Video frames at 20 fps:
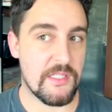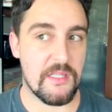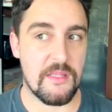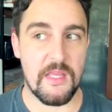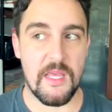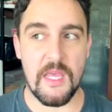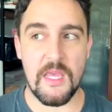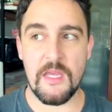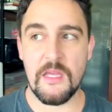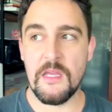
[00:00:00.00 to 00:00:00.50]
in
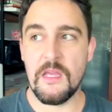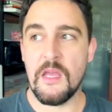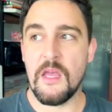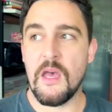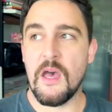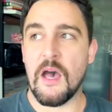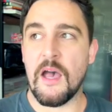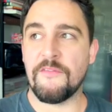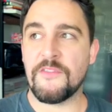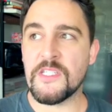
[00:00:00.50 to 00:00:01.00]
there.
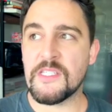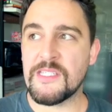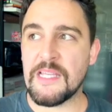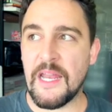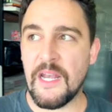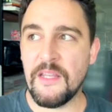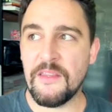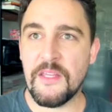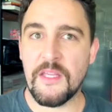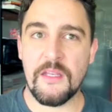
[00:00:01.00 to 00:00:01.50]
I've
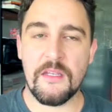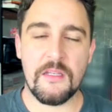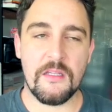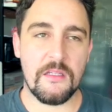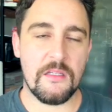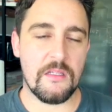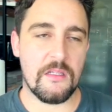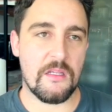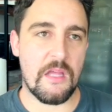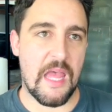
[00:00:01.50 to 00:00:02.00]
decided that
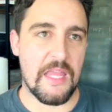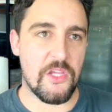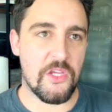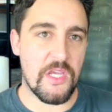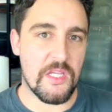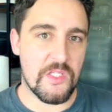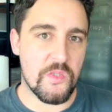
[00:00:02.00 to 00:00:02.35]
you get